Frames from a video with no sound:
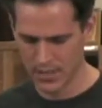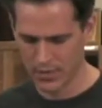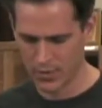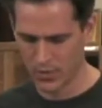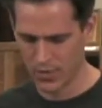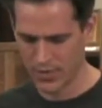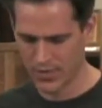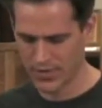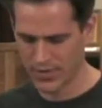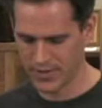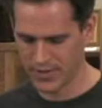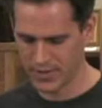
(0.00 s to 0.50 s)

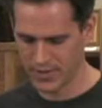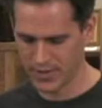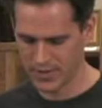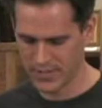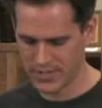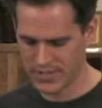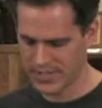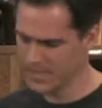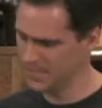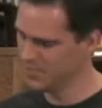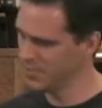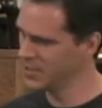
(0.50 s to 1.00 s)
with
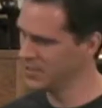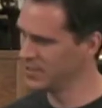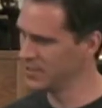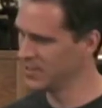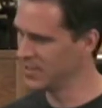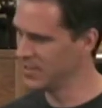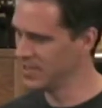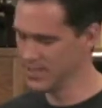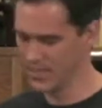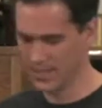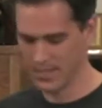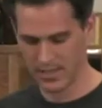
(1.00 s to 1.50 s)

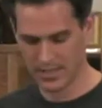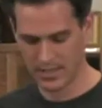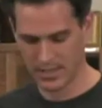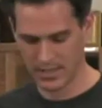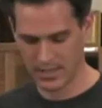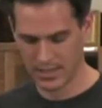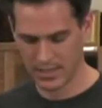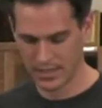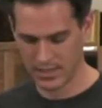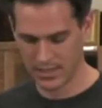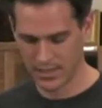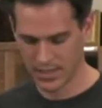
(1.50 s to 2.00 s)
seemingly
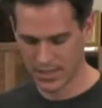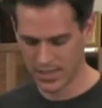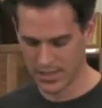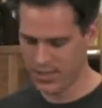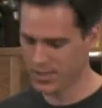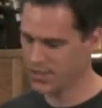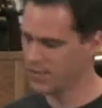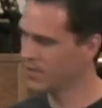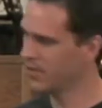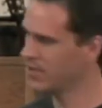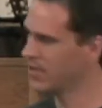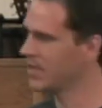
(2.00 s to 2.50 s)

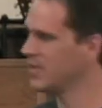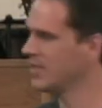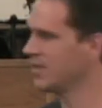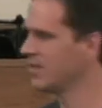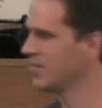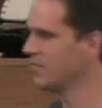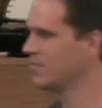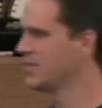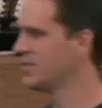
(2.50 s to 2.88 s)
security of